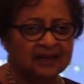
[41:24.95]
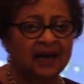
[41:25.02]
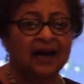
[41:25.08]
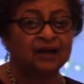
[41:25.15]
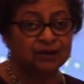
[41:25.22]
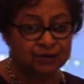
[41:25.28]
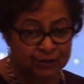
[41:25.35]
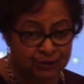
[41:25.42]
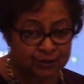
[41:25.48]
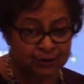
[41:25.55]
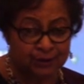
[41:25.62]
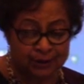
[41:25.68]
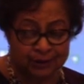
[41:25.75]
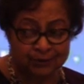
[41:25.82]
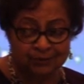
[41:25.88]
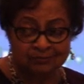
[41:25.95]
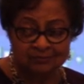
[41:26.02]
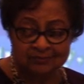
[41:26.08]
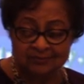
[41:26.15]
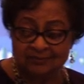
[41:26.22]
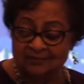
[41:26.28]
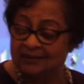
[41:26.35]

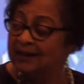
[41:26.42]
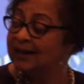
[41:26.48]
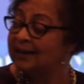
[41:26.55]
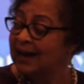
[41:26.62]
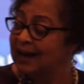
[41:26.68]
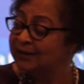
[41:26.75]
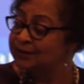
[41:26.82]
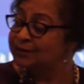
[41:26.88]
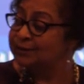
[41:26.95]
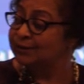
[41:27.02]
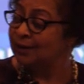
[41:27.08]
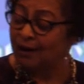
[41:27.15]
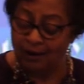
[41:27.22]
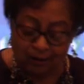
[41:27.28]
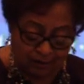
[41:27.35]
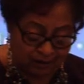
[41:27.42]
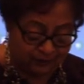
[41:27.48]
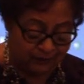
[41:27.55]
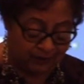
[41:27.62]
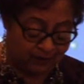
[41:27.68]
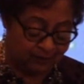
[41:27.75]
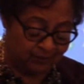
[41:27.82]
and I assure all
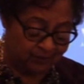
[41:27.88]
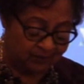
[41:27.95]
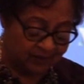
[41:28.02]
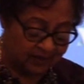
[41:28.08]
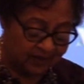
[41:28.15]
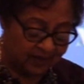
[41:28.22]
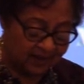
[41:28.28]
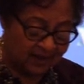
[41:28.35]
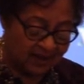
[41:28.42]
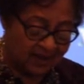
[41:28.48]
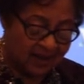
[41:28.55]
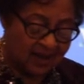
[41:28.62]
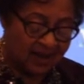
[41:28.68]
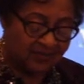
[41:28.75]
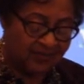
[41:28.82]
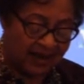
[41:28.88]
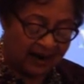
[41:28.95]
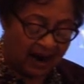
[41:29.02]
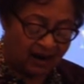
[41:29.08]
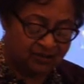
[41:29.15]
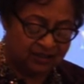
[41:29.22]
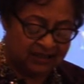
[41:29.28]
of you, that
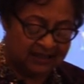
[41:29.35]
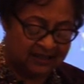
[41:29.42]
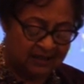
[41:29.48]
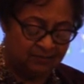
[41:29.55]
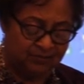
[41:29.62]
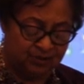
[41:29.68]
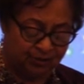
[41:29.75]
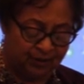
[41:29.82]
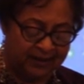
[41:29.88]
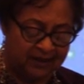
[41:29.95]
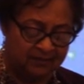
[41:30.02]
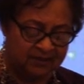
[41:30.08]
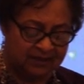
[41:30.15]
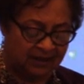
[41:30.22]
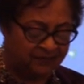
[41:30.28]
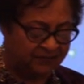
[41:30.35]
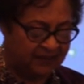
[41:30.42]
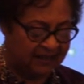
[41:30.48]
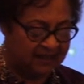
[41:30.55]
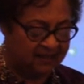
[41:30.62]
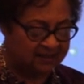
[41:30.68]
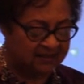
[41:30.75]
our team dreams of
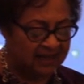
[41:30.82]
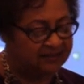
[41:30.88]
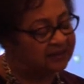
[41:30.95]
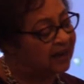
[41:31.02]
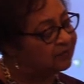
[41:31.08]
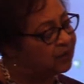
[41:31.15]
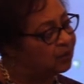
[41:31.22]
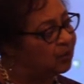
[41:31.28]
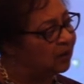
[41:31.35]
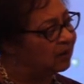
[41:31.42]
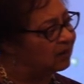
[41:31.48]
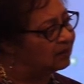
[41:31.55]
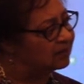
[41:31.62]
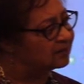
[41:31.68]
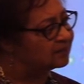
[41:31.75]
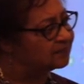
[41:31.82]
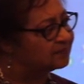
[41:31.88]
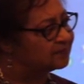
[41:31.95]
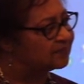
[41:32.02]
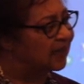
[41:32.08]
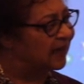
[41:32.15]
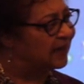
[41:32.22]
things that never were
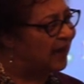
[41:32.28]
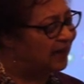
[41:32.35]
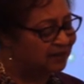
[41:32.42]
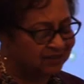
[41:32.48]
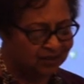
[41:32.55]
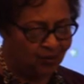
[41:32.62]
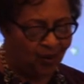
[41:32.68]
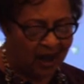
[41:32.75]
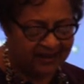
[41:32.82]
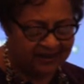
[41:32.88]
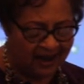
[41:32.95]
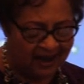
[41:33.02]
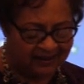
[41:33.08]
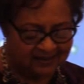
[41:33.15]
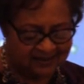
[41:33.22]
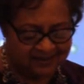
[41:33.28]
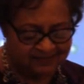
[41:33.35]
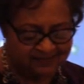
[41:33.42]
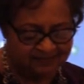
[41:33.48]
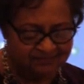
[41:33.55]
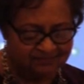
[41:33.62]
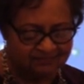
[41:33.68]
and ask why not.
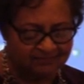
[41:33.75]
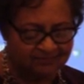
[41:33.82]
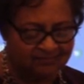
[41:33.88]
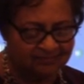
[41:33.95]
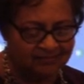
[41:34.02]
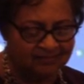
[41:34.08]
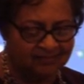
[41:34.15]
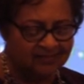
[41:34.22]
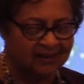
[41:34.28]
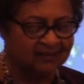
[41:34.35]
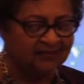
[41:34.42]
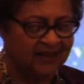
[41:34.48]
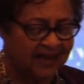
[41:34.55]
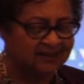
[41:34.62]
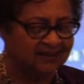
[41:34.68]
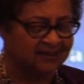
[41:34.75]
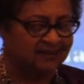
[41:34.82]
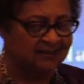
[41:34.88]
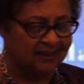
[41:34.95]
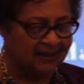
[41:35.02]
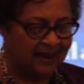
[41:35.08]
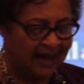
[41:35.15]
That's
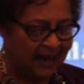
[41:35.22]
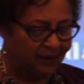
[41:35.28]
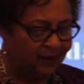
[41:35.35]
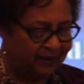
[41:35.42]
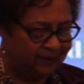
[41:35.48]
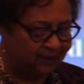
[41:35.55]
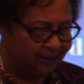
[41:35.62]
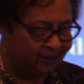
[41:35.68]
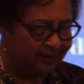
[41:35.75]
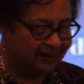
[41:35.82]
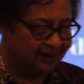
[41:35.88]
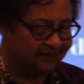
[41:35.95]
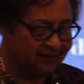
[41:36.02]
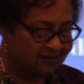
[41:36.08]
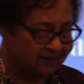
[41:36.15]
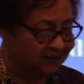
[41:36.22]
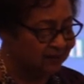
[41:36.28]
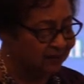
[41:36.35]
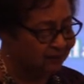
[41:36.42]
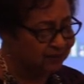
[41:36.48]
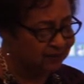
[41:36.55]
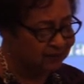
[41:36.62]
how we do it in the
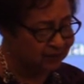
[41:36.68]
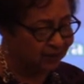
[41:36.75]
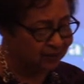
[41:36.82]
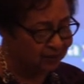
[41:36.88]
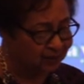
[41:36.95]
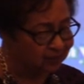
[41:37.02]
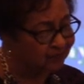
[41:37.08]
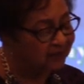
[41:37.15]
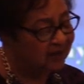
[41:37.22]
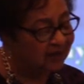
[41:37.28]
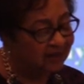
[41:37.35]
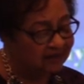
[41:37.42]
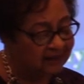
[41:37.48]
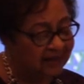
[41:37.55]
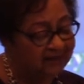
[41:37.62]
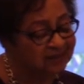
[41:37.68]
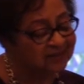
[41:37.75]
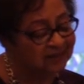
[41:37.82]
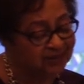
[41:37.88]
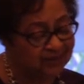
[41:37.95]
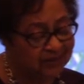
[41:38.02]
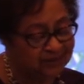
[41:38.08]
city of DeSoto. Ladies
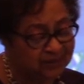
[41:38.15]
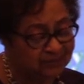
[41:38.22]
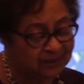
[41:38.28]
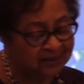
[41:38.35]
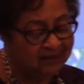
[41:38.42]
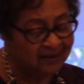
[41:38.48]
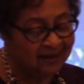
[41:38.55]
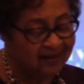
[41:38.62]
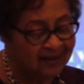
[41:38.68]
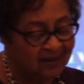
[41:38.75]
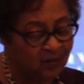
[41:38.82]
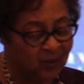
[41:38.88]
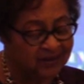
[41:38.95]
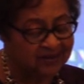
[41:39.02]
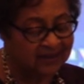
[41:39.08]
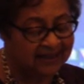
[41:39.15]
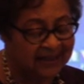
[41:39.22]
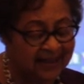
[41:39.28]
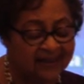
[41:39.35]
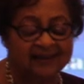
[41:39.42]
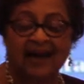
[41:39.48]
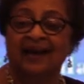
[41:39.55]
and gentlemen, once
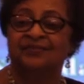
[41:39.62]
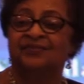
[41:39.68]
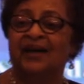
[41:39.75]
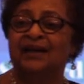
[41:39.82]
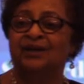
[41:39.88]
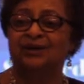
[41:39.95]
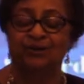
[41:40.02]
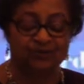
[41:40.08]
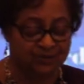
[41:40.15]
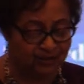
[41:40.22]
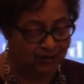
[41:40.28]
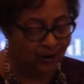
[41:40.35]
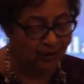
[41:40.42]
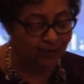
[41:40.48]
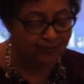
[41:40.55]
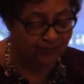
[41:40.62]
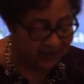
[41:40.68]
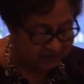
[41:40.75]
again, I thank you so